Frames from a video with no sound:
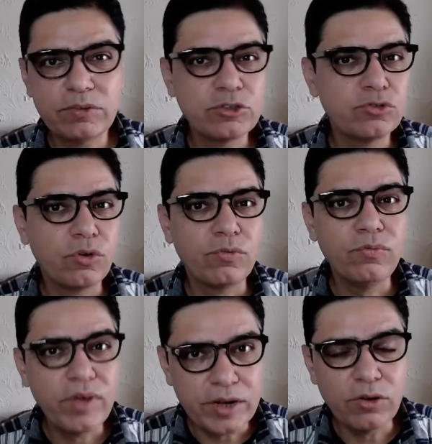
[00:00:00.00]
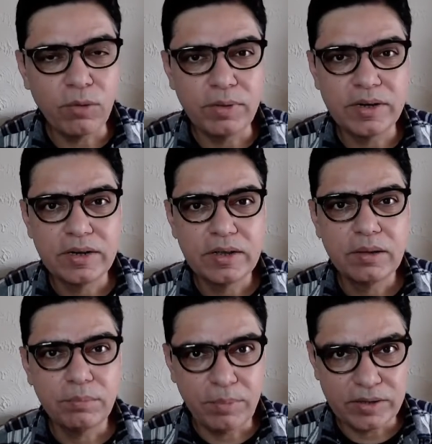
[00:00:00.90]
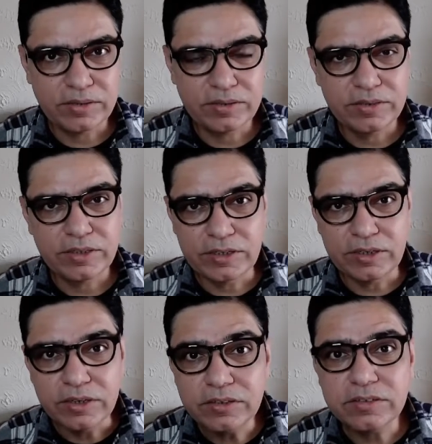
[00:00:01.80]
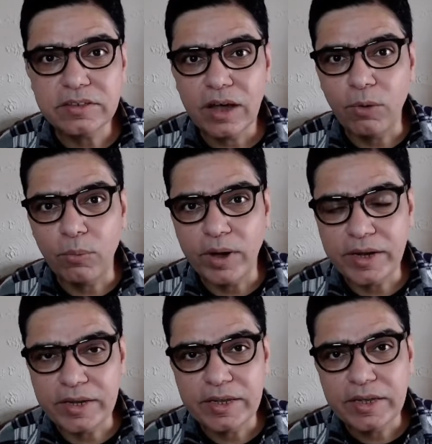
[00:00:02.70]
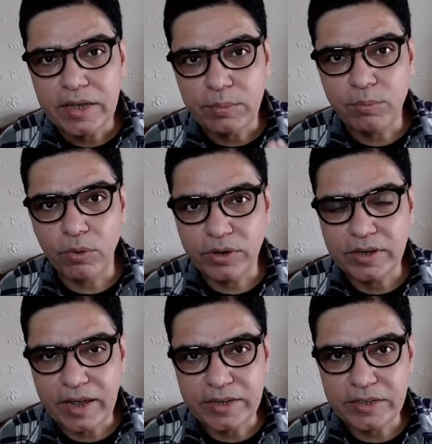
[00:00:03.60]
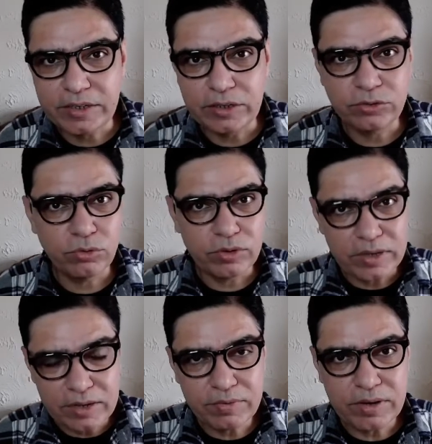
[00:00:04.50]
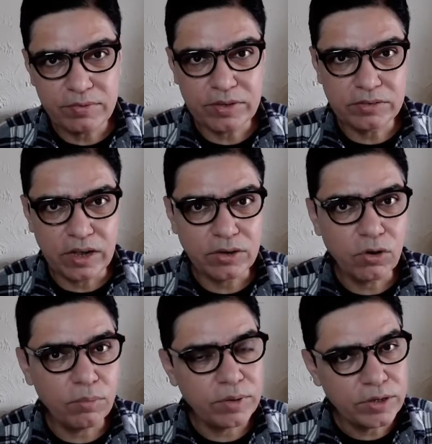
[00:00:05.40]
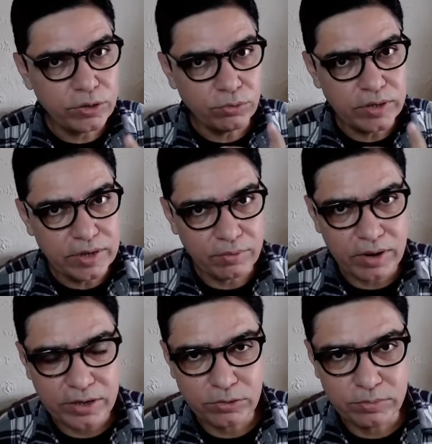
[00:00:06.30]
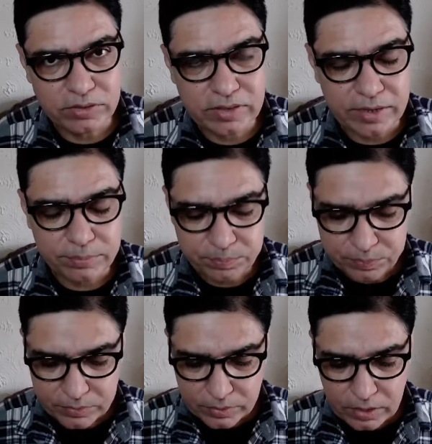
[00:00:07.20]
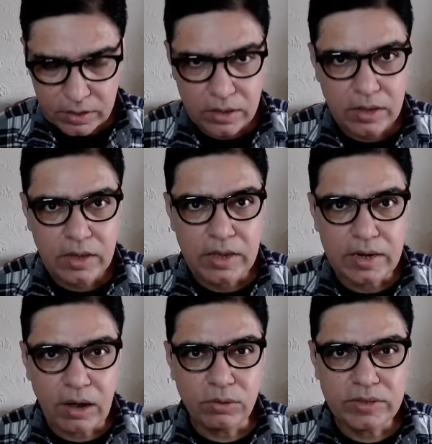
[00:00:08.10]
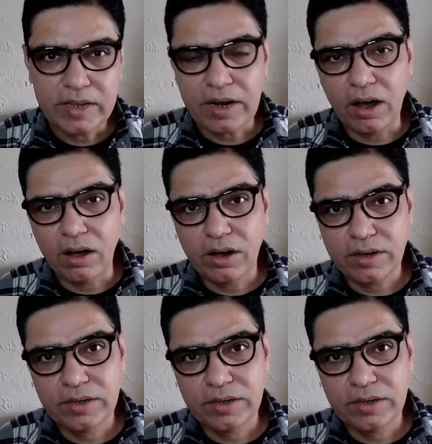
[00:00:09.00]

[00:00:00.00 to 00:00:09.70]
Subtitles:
is not very common, but it is a very important entity. So even if it is uncommon, you would never like to miss that. Now, there are